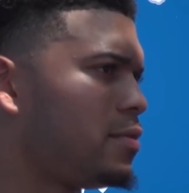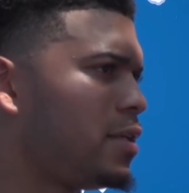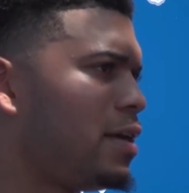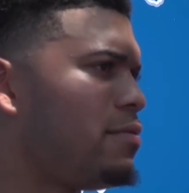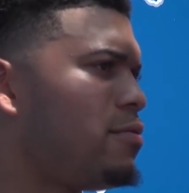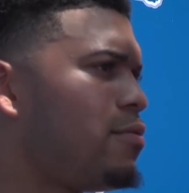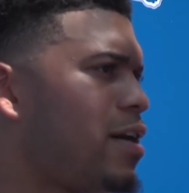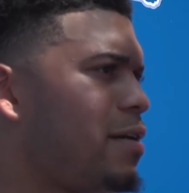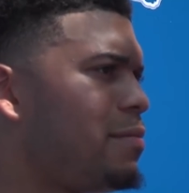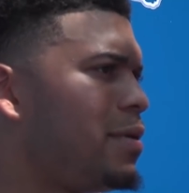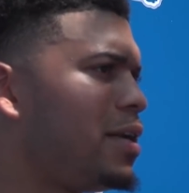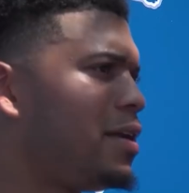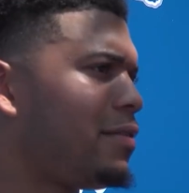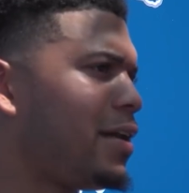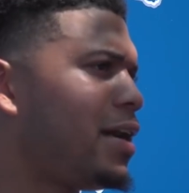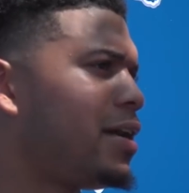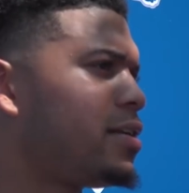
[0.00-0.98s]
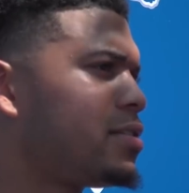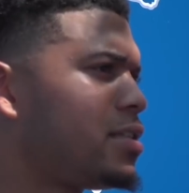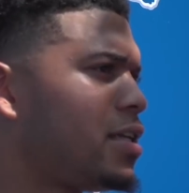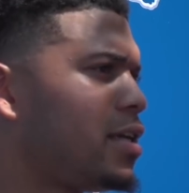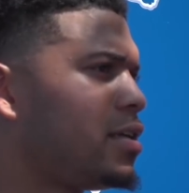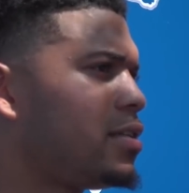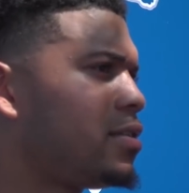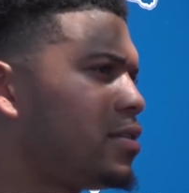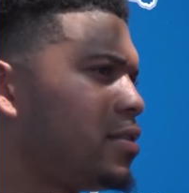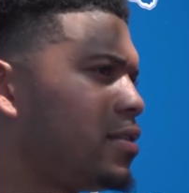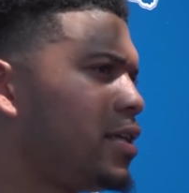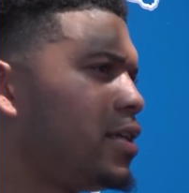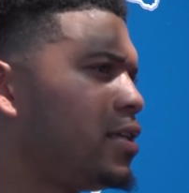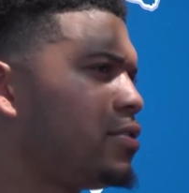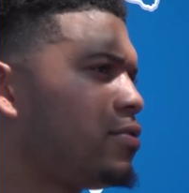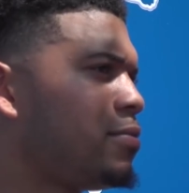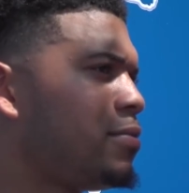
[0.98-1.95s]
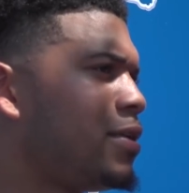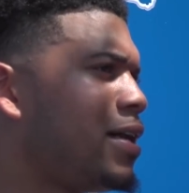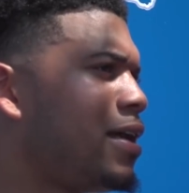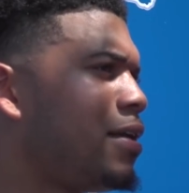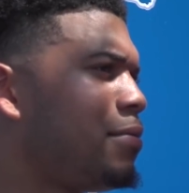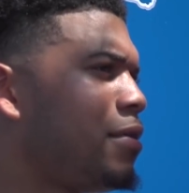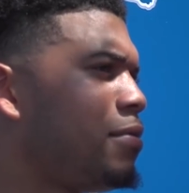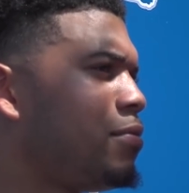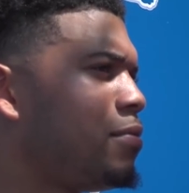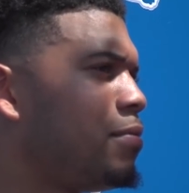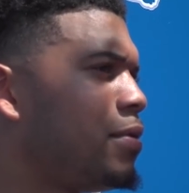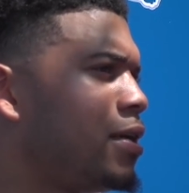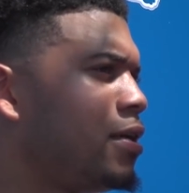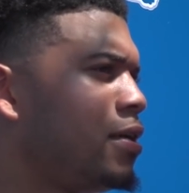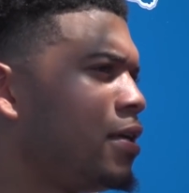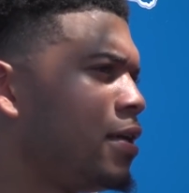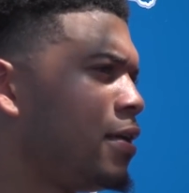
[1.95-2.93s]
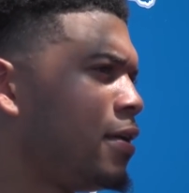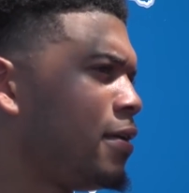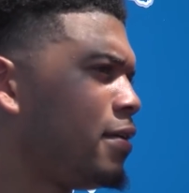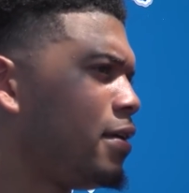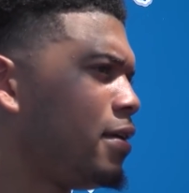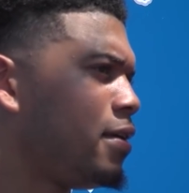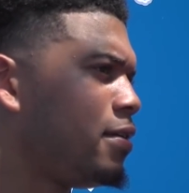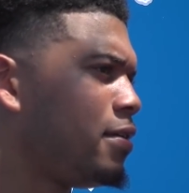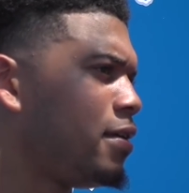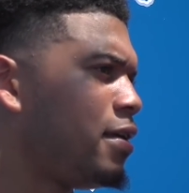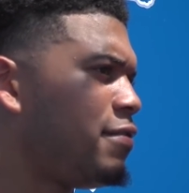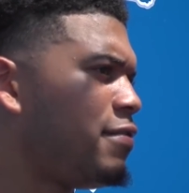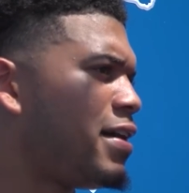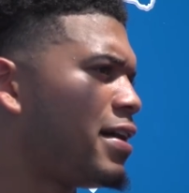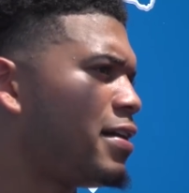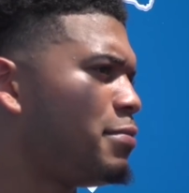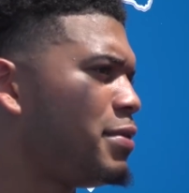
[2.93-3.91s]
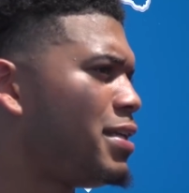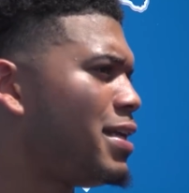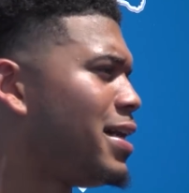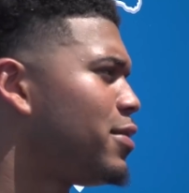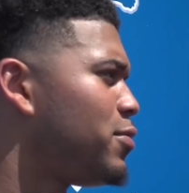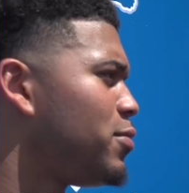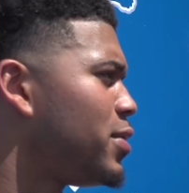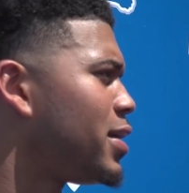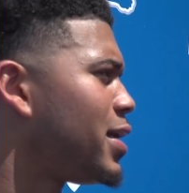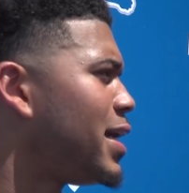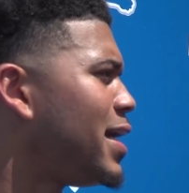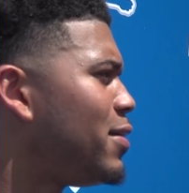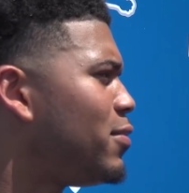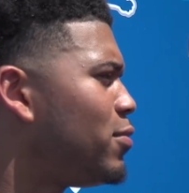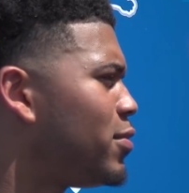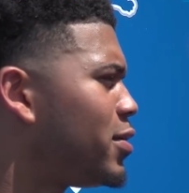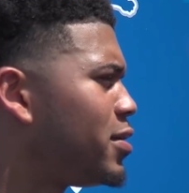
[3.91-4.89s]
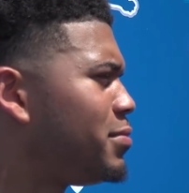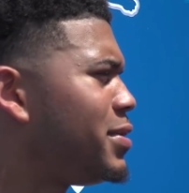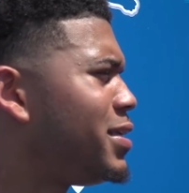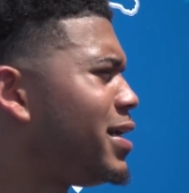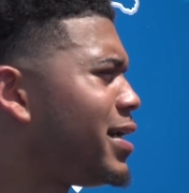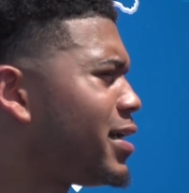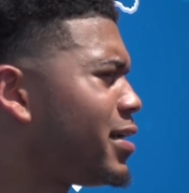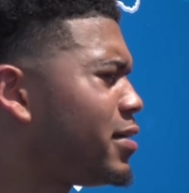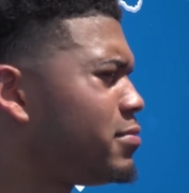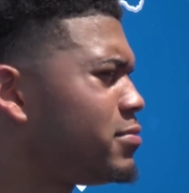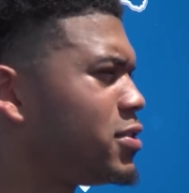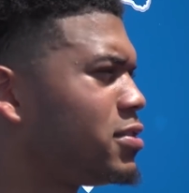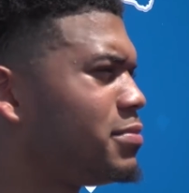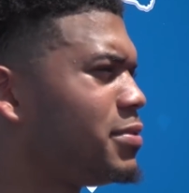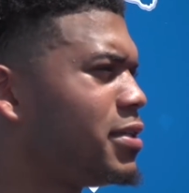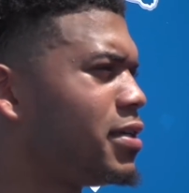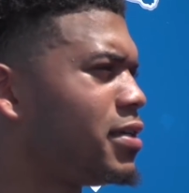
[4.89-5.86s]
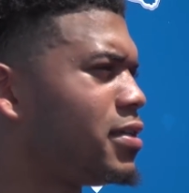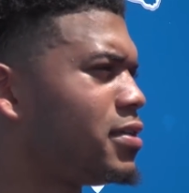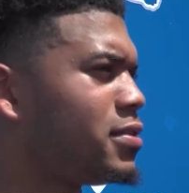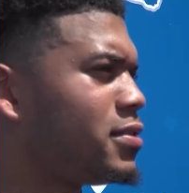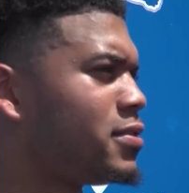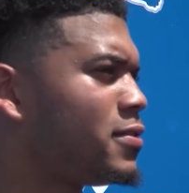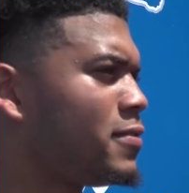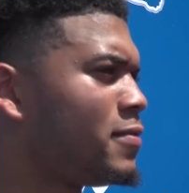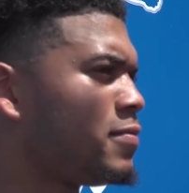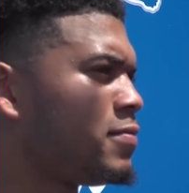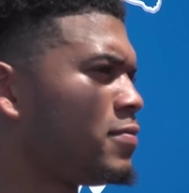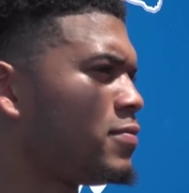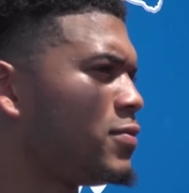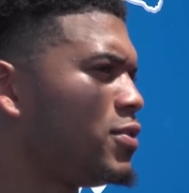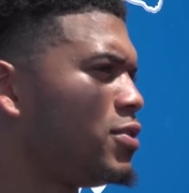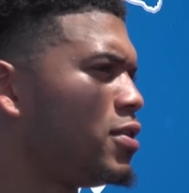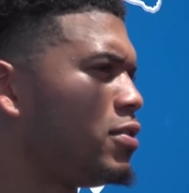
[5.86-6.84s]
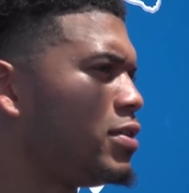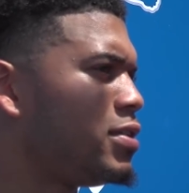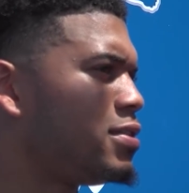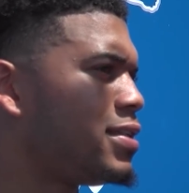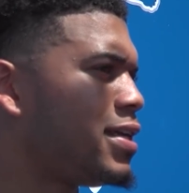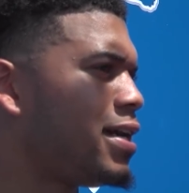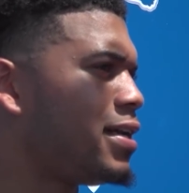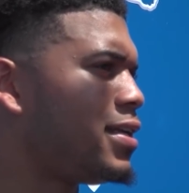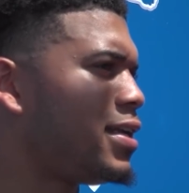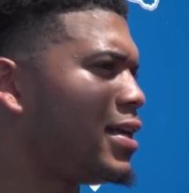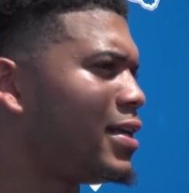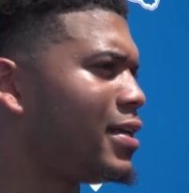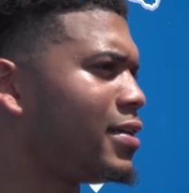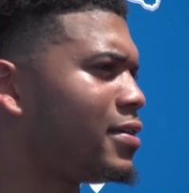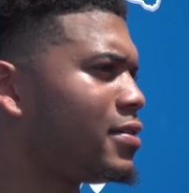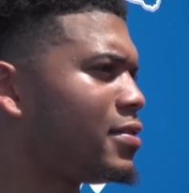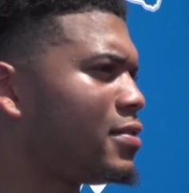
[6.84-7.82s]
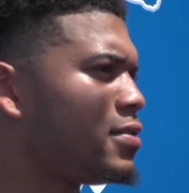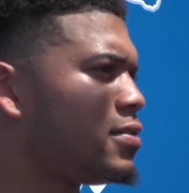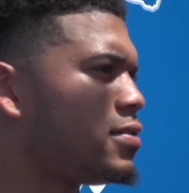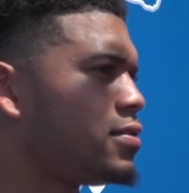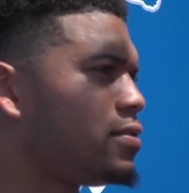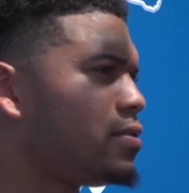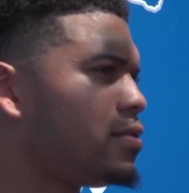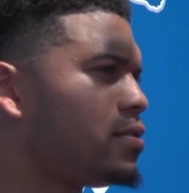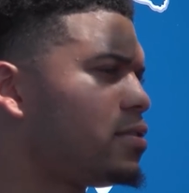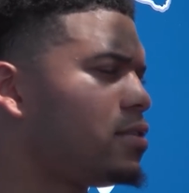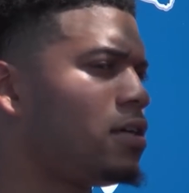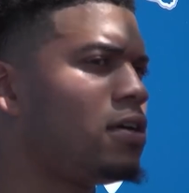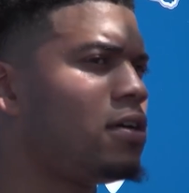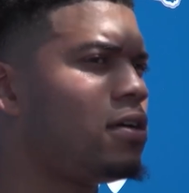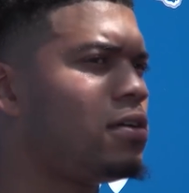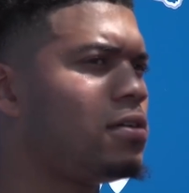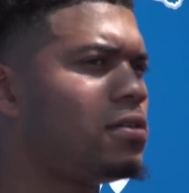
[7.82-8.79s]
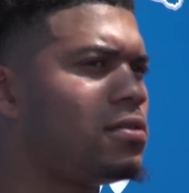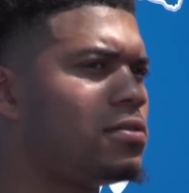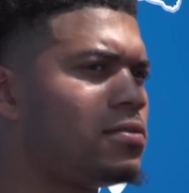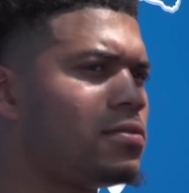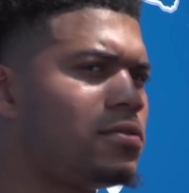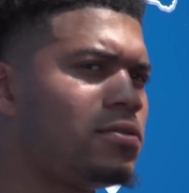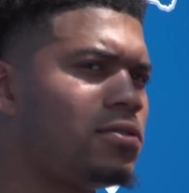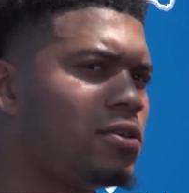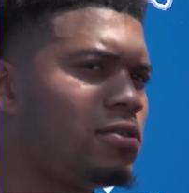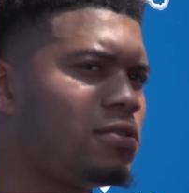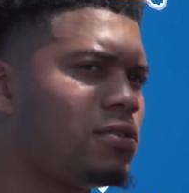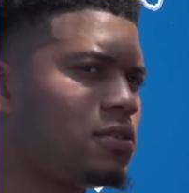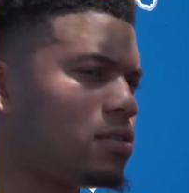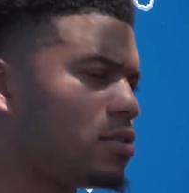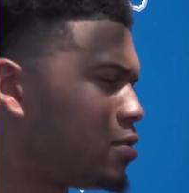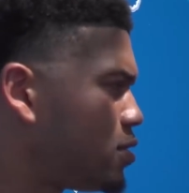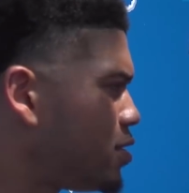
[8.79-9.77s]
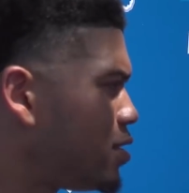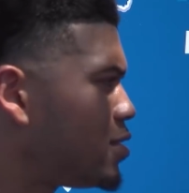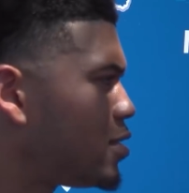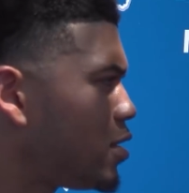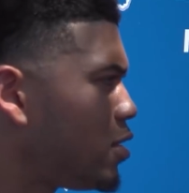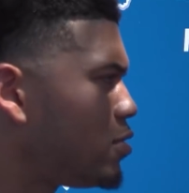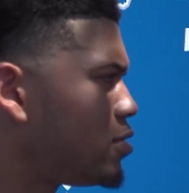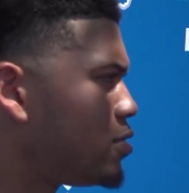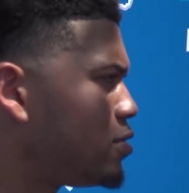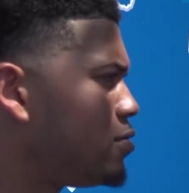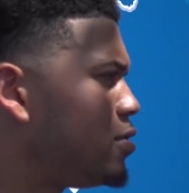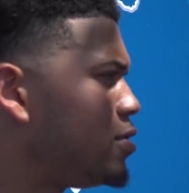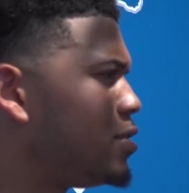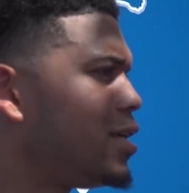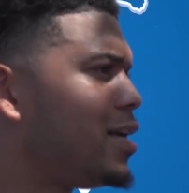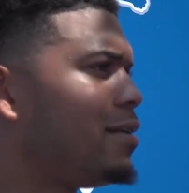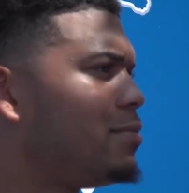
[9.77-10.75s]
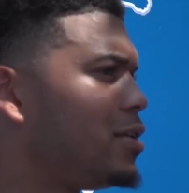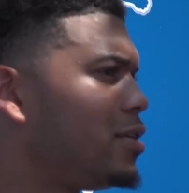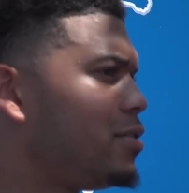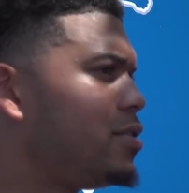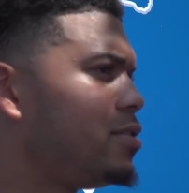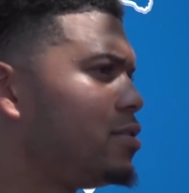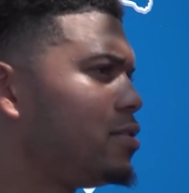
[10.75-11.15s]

everywhere I've been, I've kind of taken things from a lot of people. But if I could be like one guy, I would want to be like him just because, he's not like you know, the assistant coaches do the job. No,